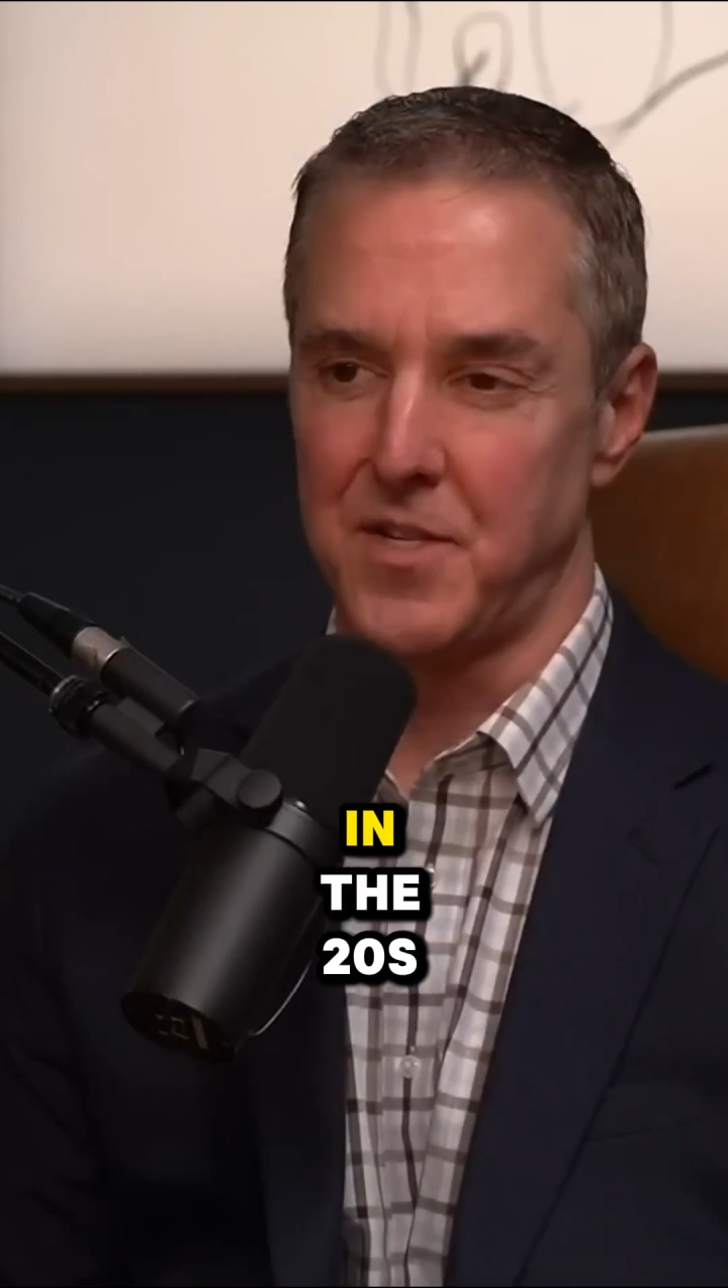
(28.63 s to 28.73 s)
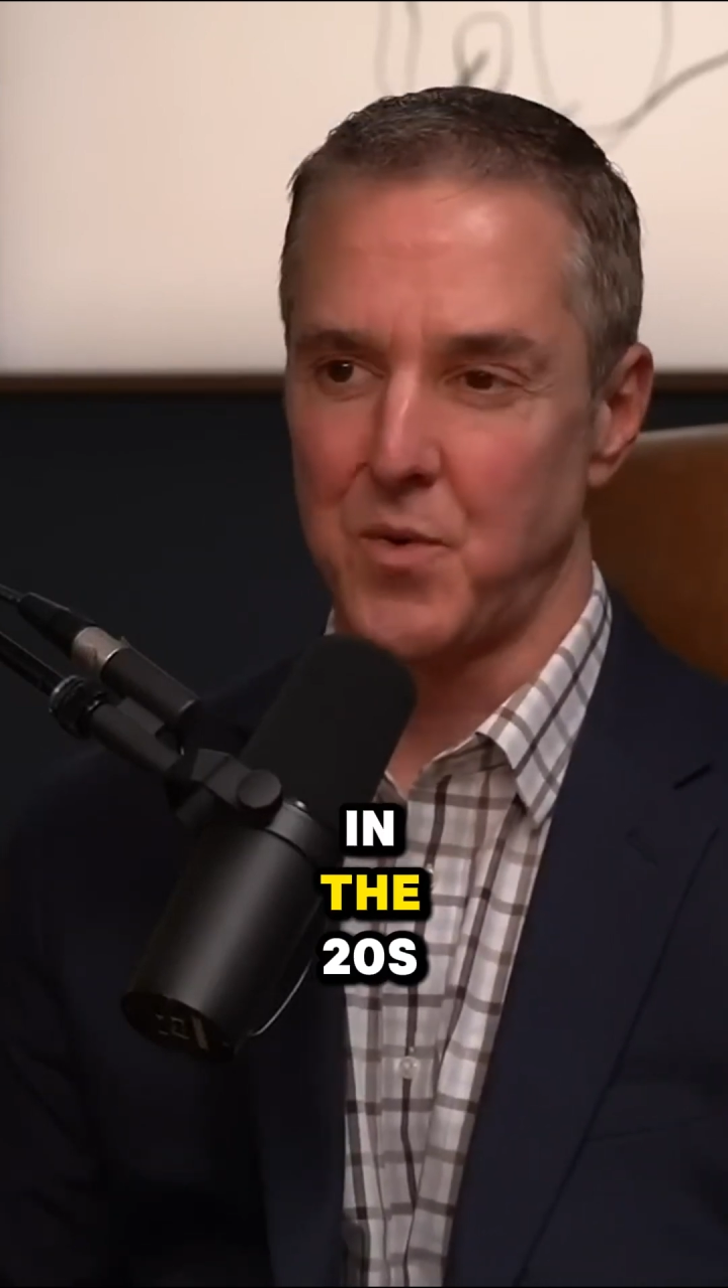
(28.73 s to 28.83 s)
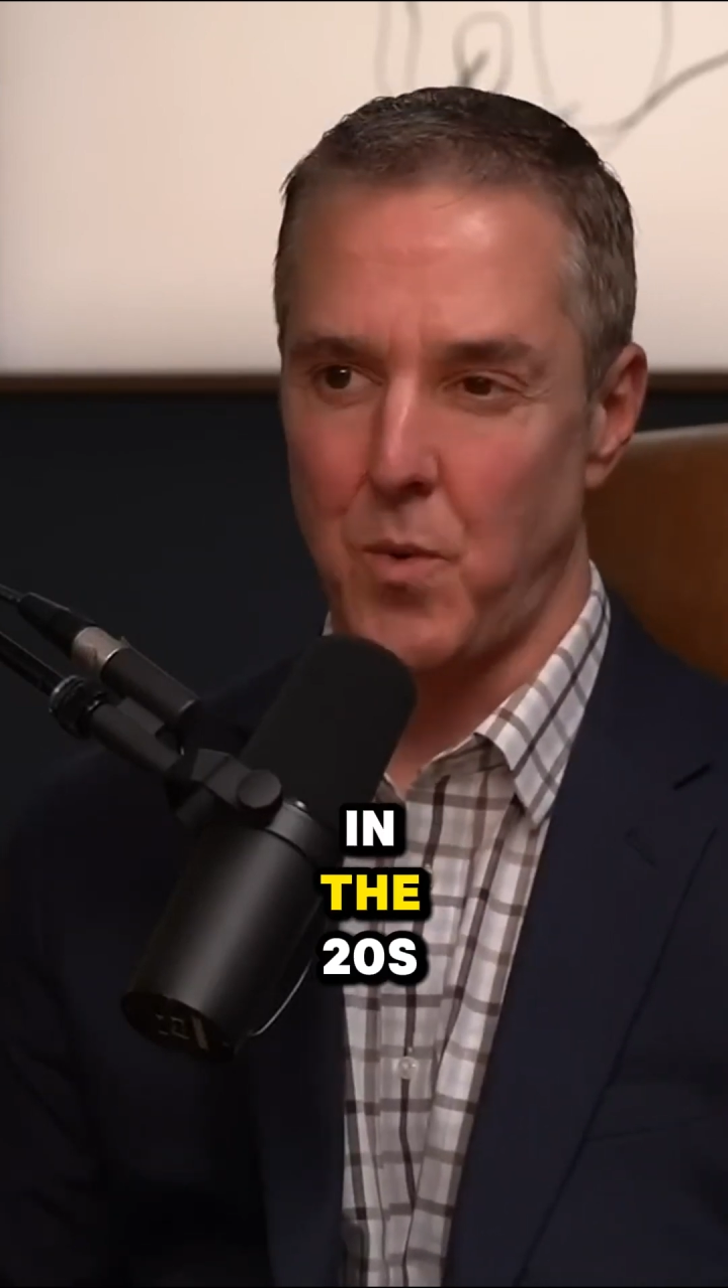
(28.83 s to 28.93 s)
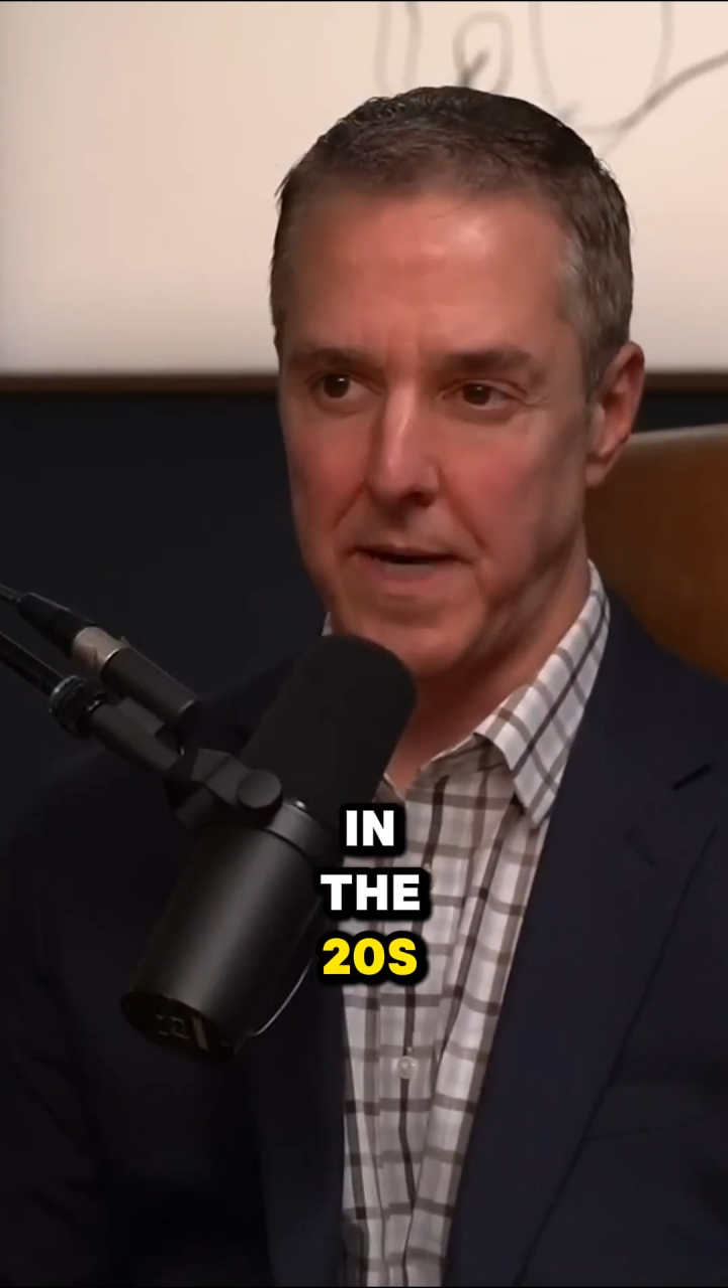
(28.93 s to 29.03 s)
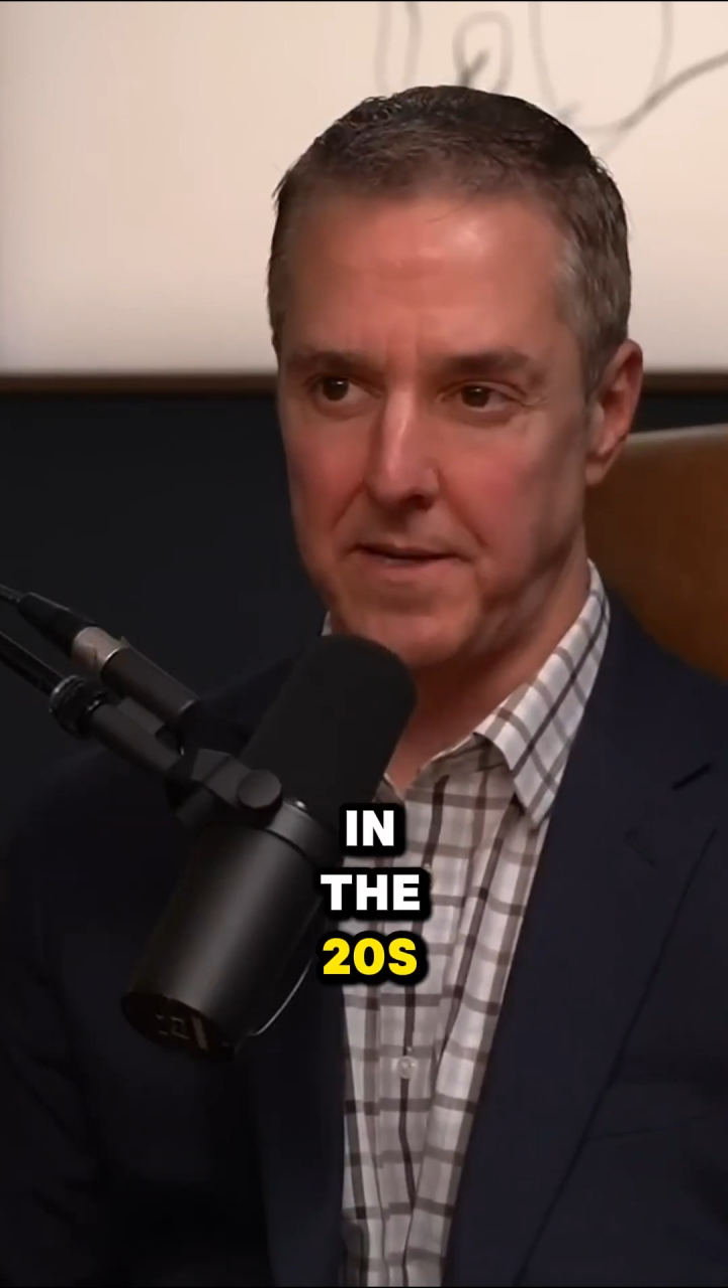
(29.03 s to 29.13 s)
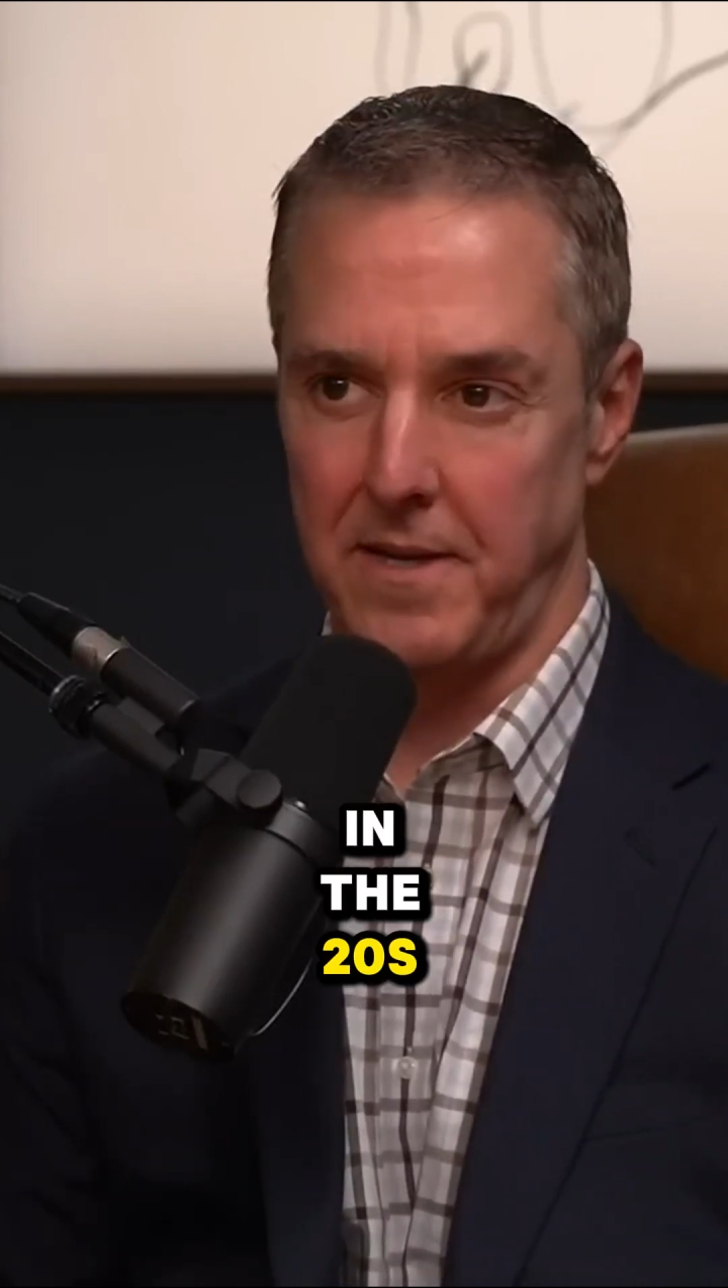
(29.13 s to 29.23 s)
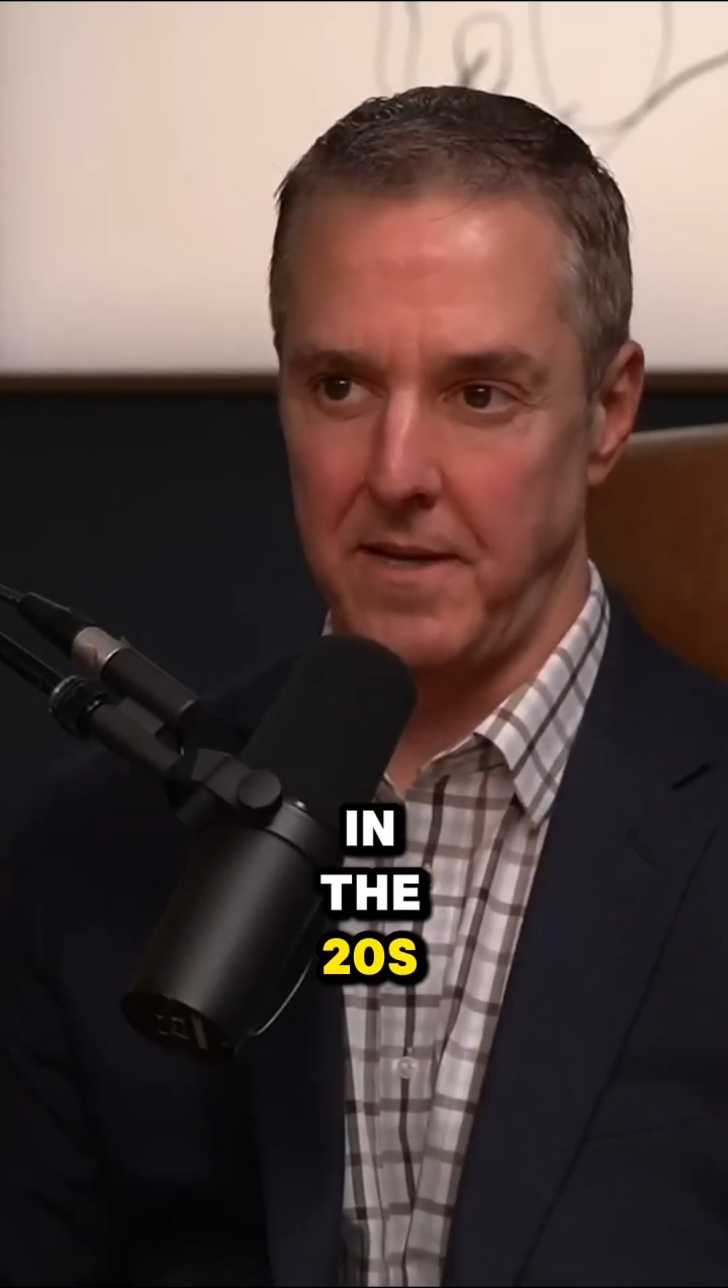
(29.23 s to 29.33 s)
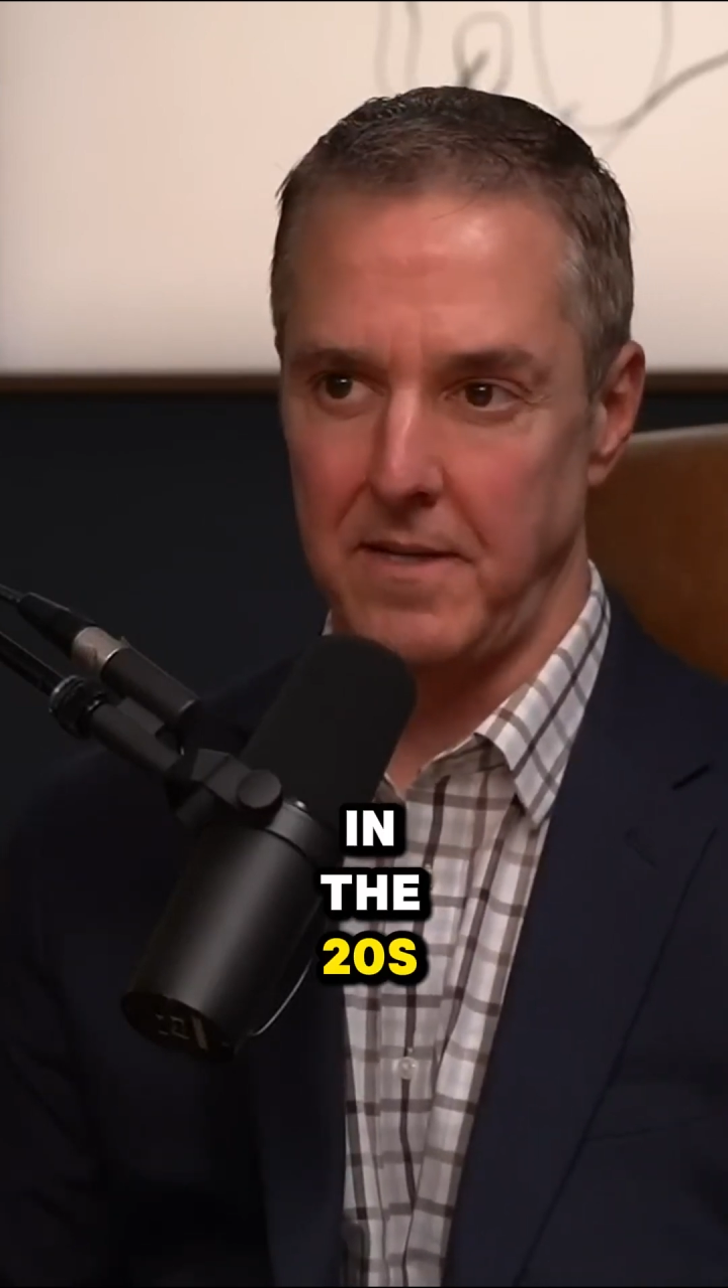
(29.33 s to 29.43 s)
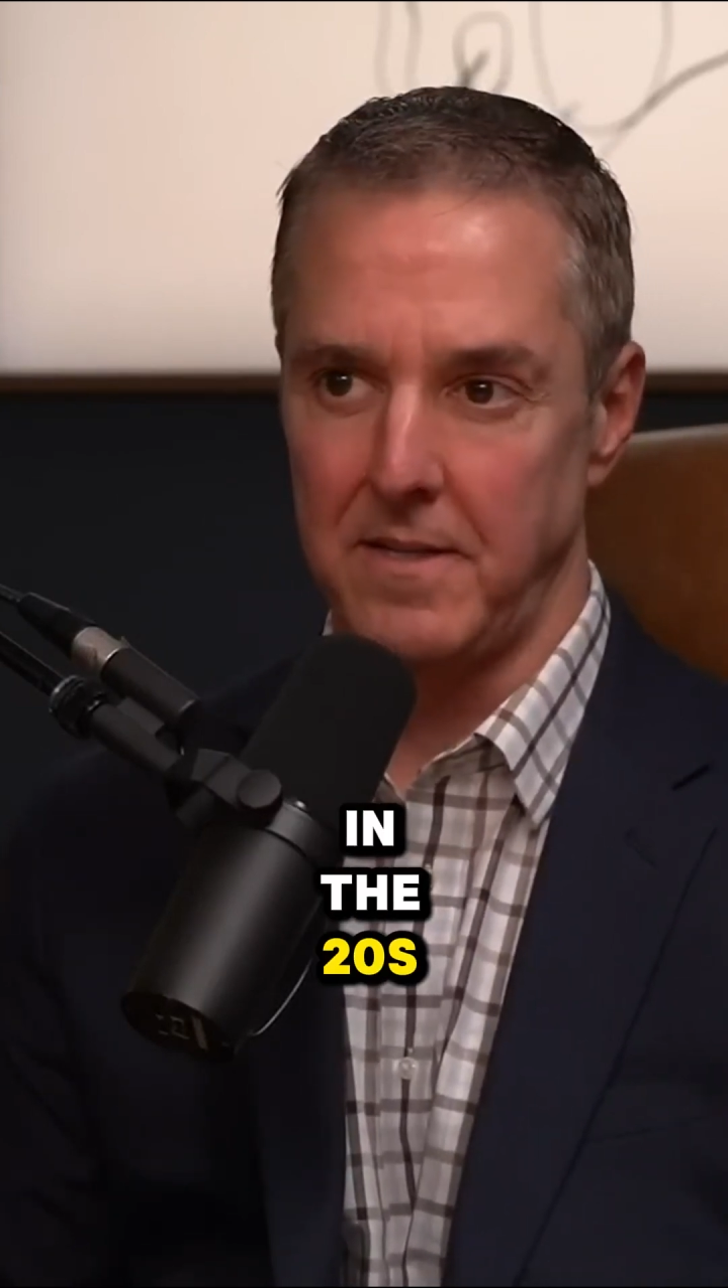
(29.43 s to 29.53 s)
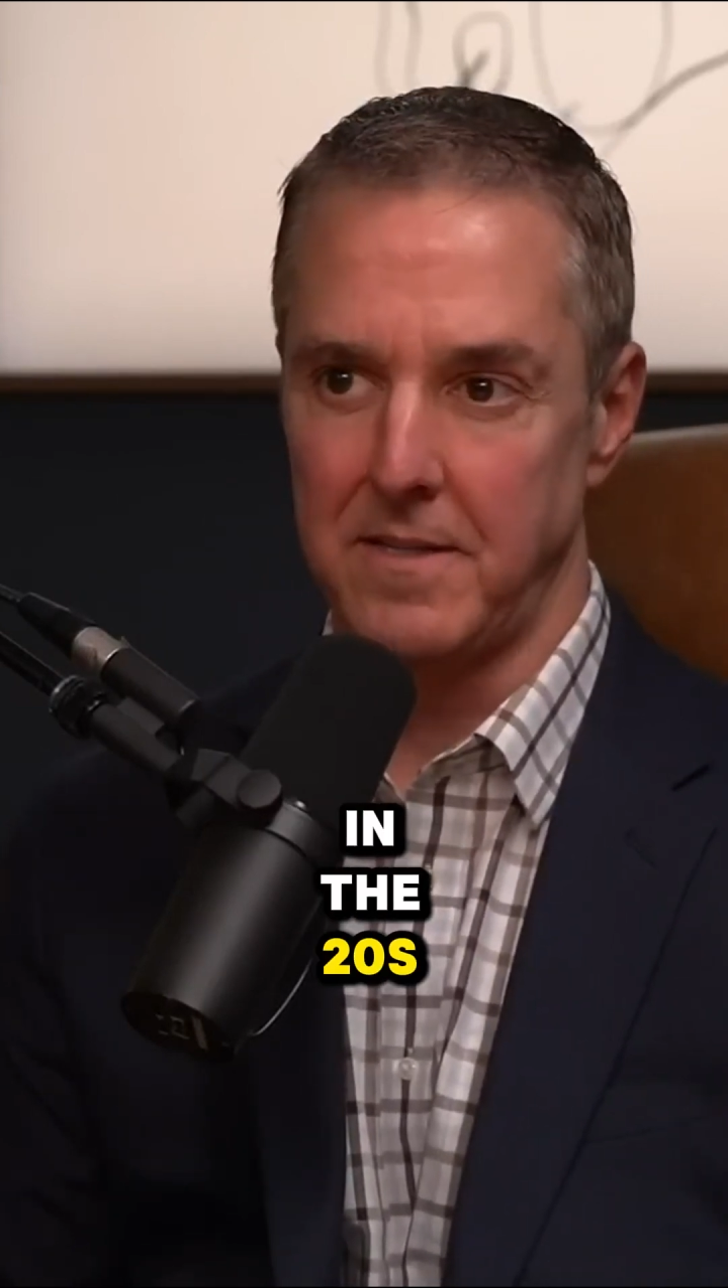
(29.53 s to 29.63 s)

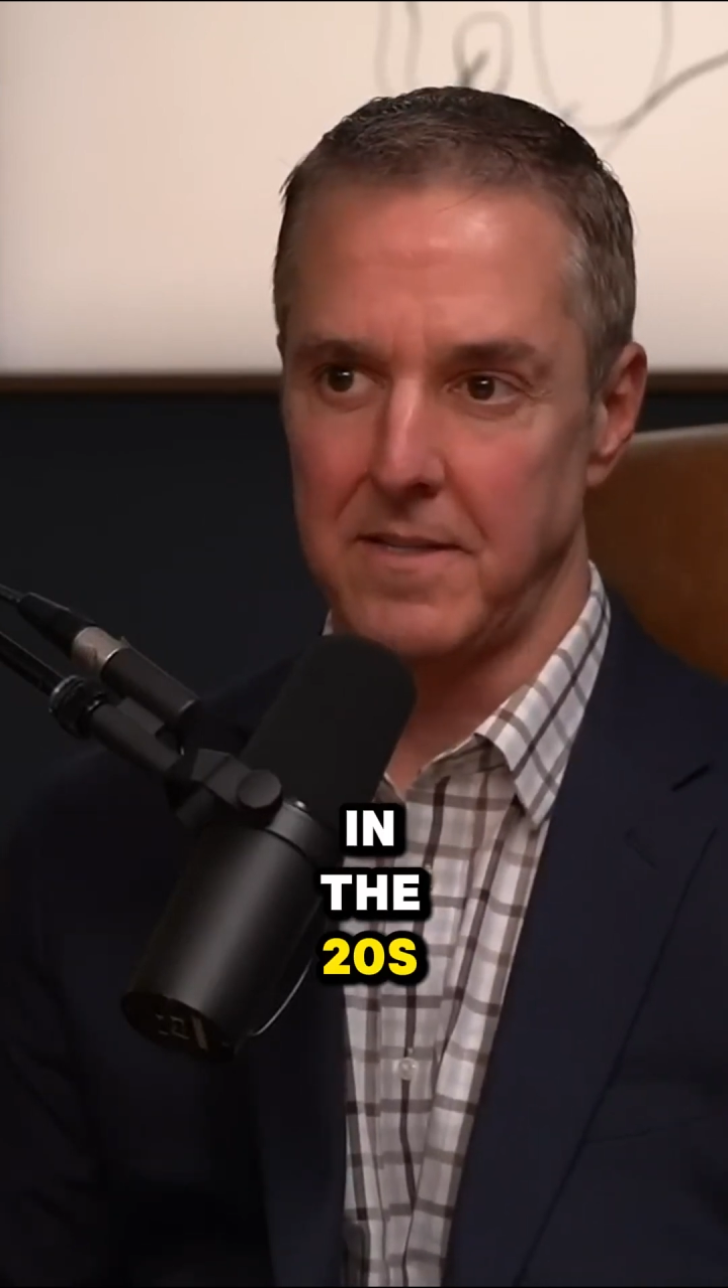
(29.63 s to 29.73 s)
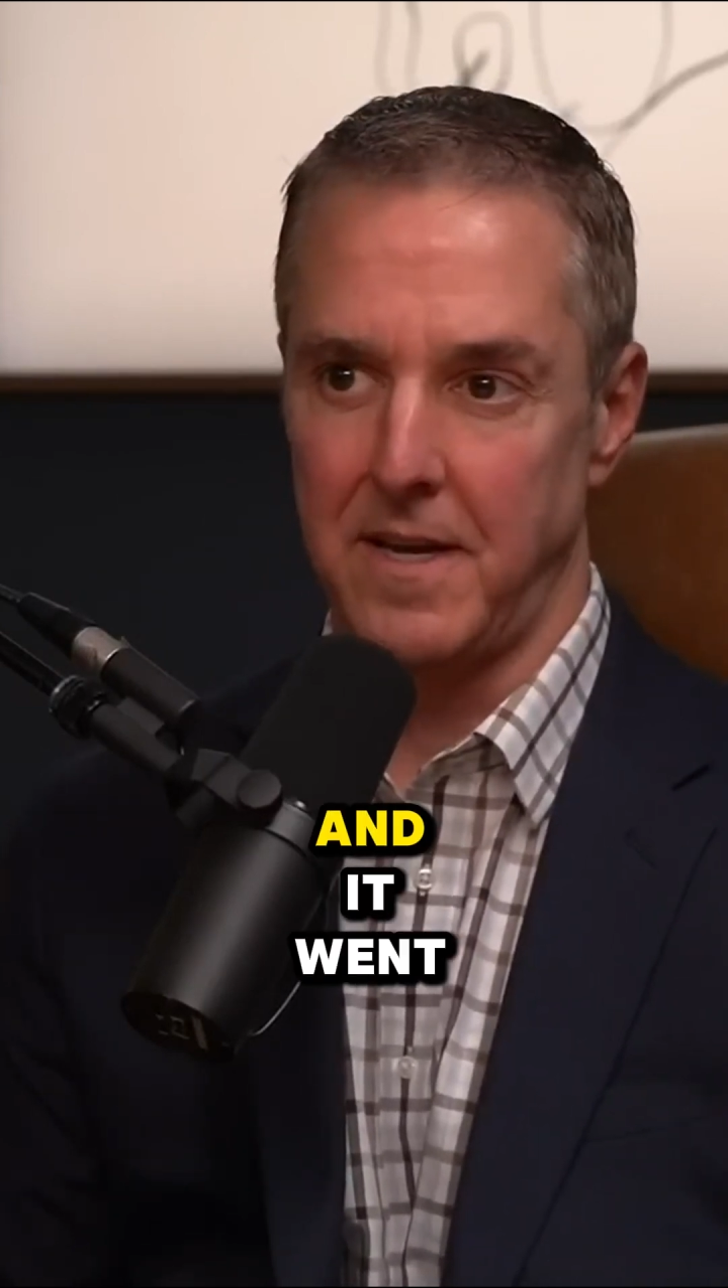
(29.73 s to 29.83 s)
twenties